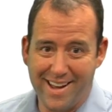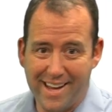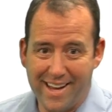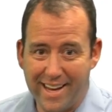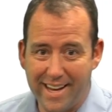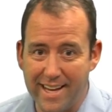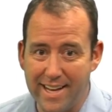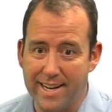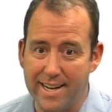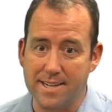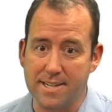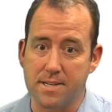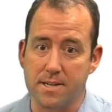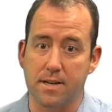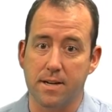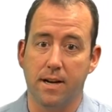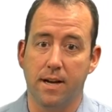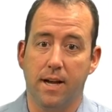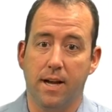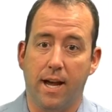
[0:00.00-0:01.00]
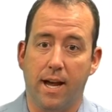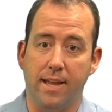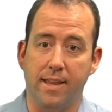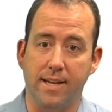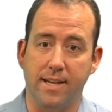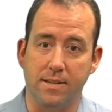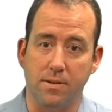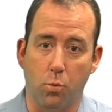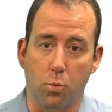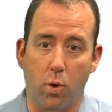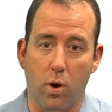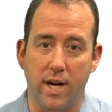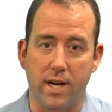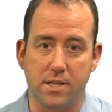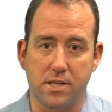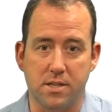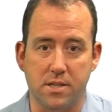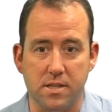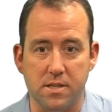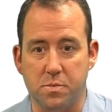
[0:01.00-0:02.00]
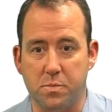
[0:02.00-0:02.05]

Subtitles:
hit enter, and then watch this